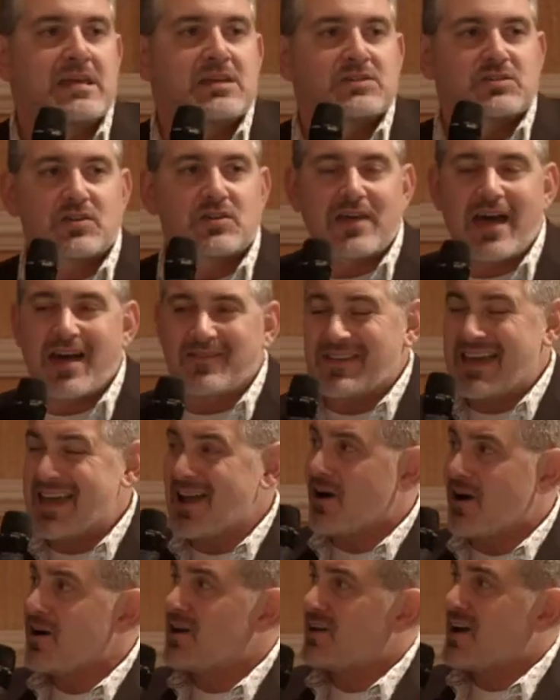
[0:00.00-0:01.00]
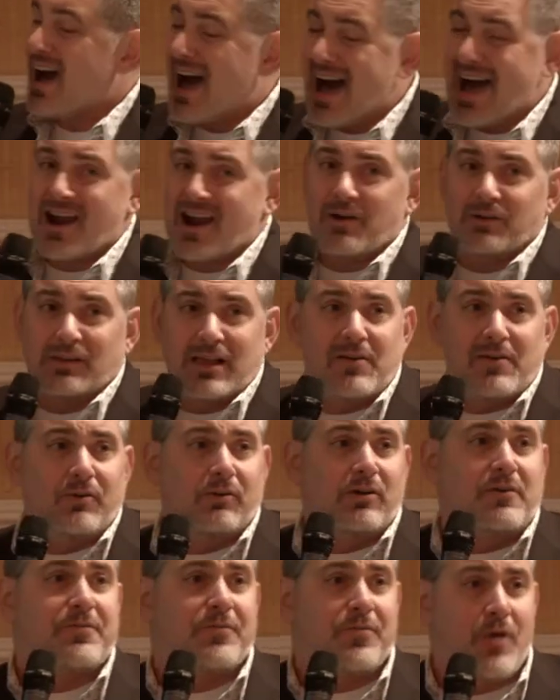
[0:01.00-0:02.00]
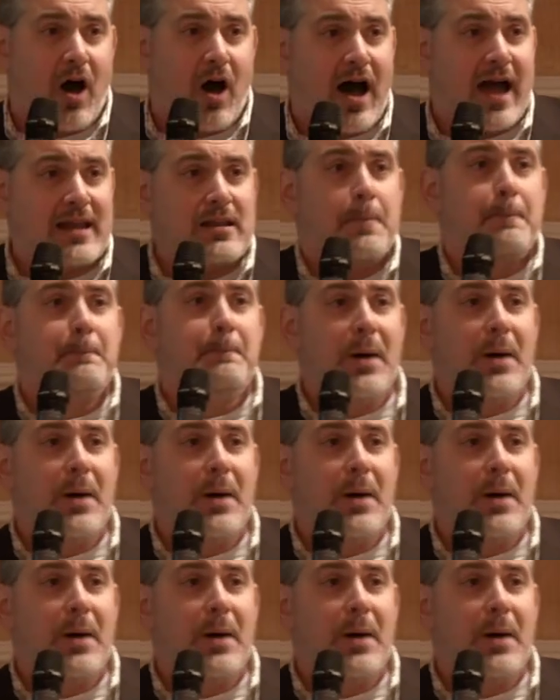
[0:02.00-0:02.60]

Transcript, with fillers: so that they are in a higher level of thought.